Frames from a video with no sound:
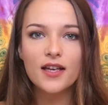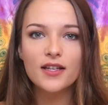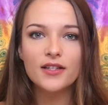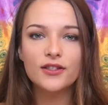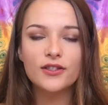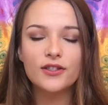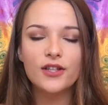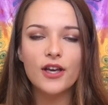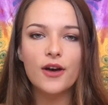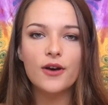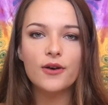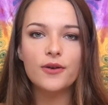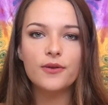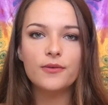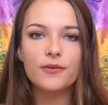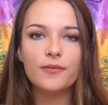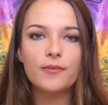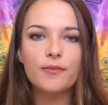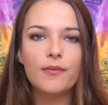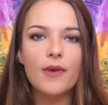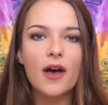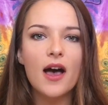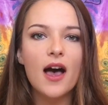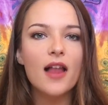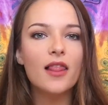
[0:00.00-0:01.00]
So
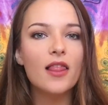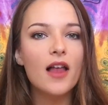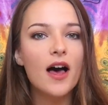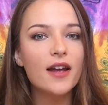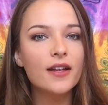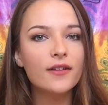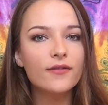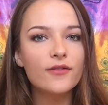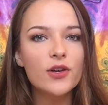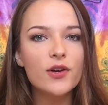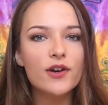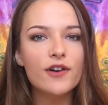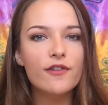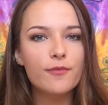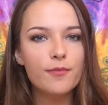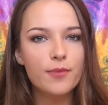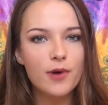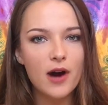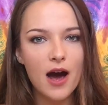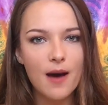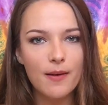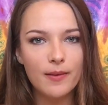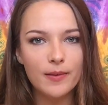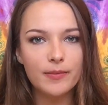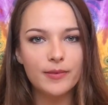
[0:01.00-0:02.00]
a lot of you have
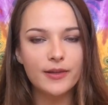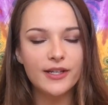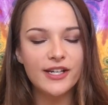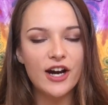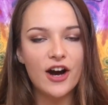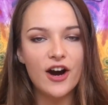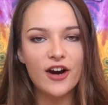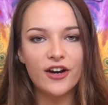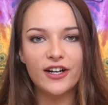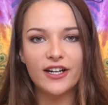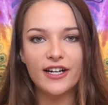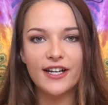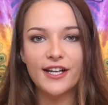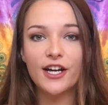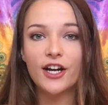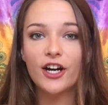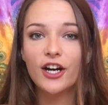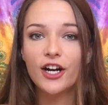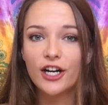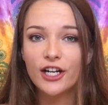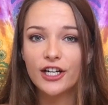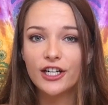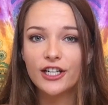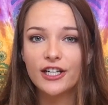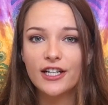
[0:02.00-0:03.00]
probably already
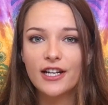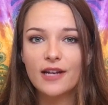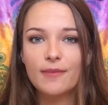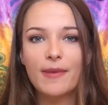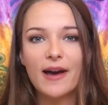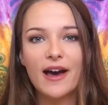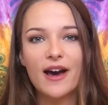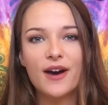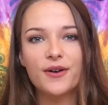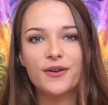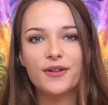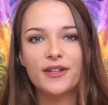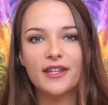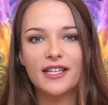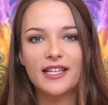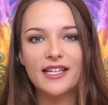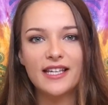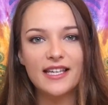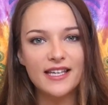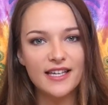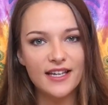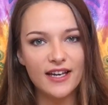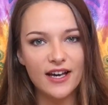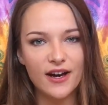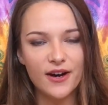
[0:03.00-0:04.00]
heard about the
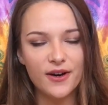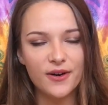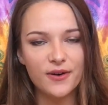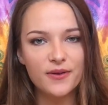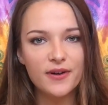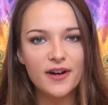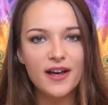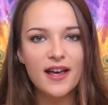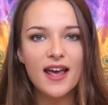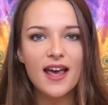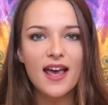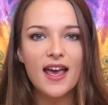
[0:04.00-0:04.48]
ego,